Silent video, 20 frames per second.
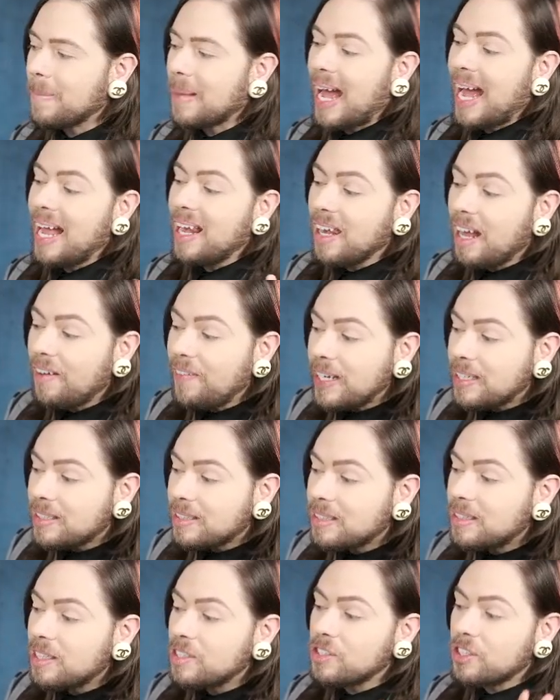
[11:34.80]
I love it.
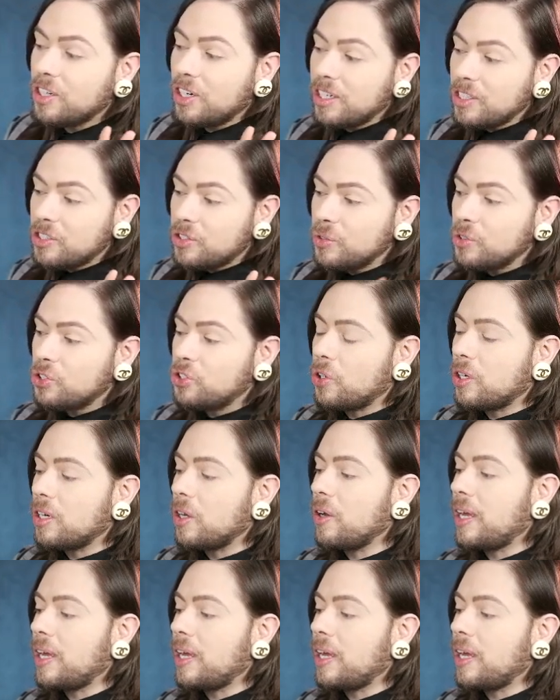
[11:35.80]
The skirt is too short.